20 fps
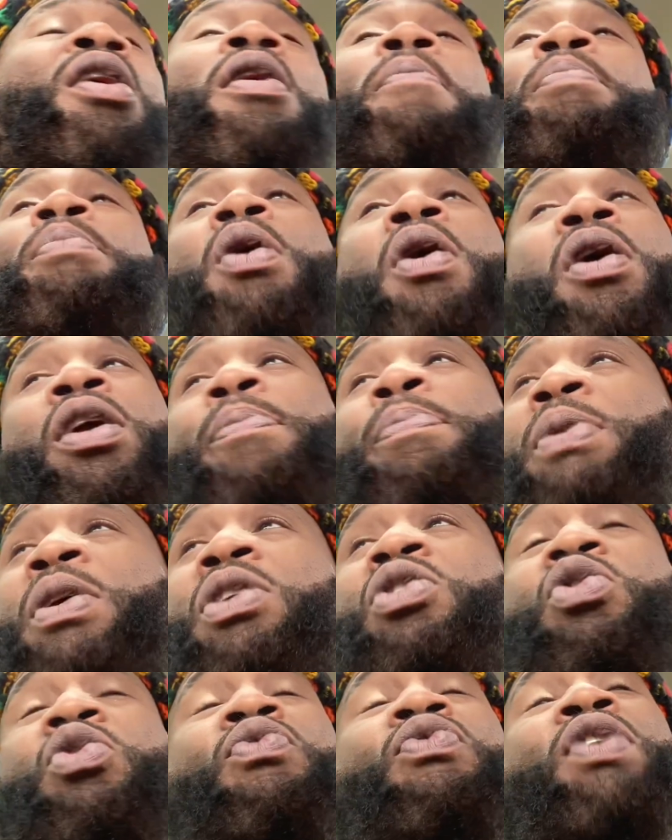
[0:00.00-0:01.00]
part of
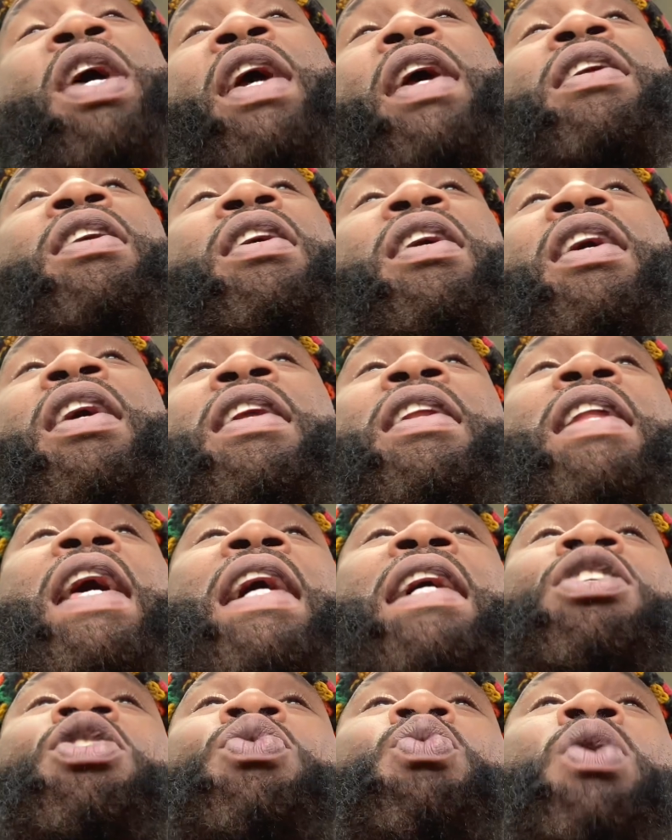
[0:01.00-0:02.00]
Pennsylvania, and
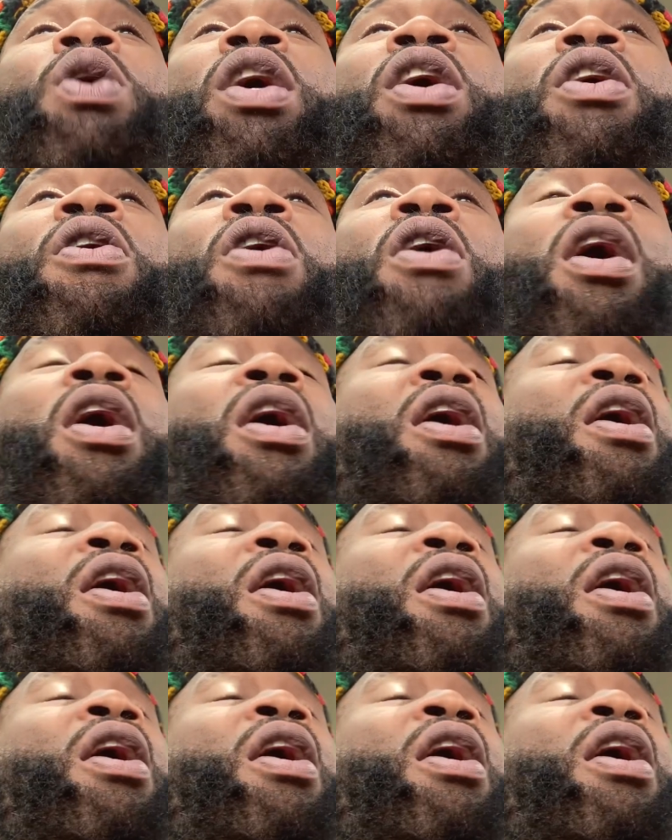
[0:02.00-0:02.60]
that's where